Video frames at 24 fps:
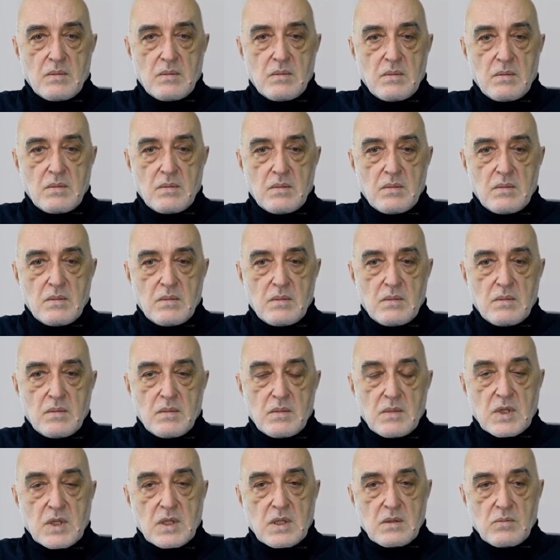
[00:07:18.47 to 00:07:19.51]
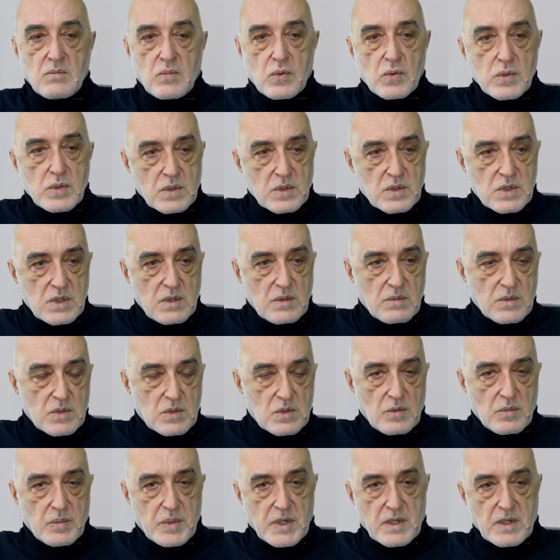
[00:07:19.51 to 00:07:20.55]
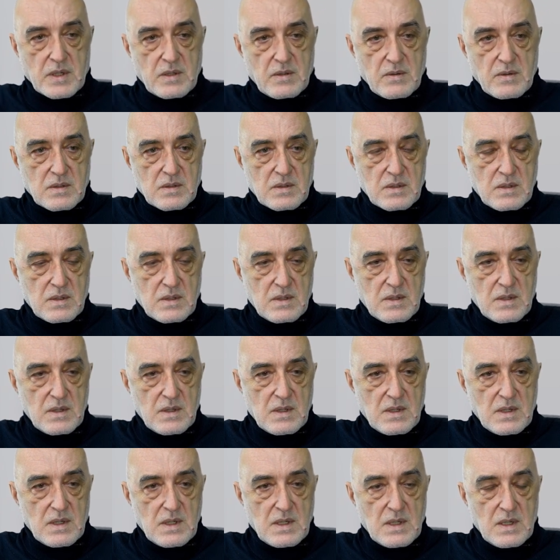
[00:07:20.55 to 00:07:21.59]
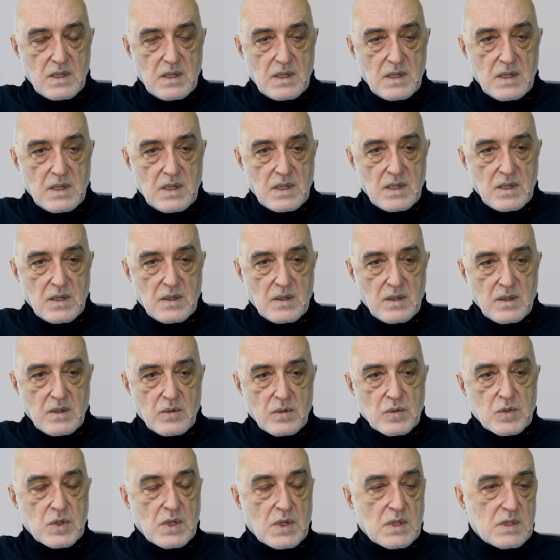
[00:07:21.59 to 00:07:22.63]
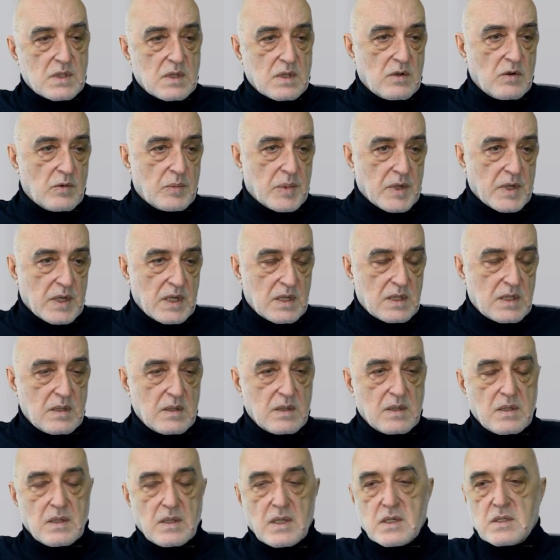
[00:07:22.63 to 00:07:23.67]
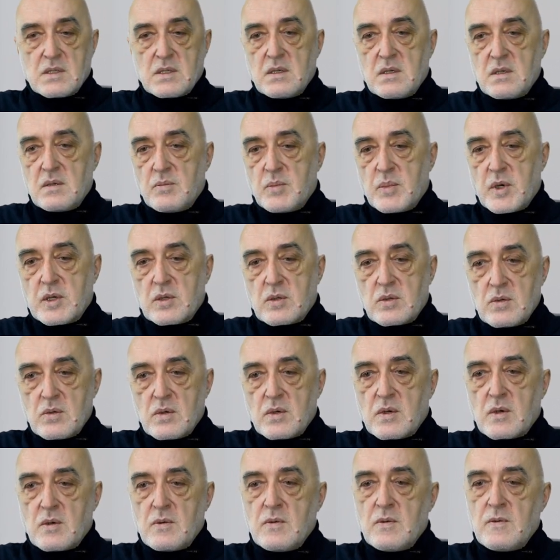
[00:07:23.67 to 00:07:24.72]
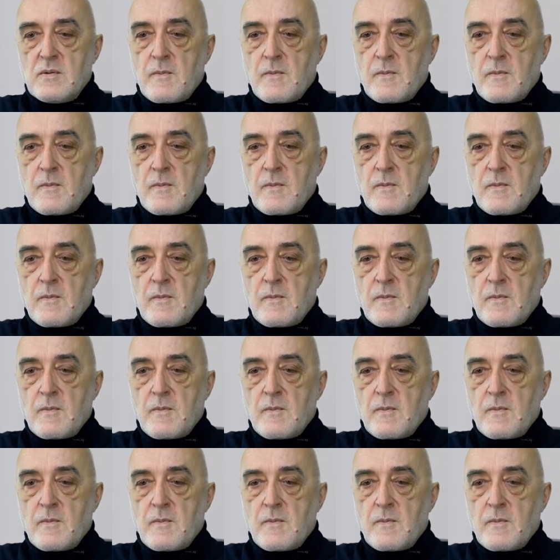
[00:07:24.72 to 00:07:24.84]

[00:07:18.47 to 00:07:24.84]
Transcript: that we will have more things that will bring joy to participants of our project, to our partners.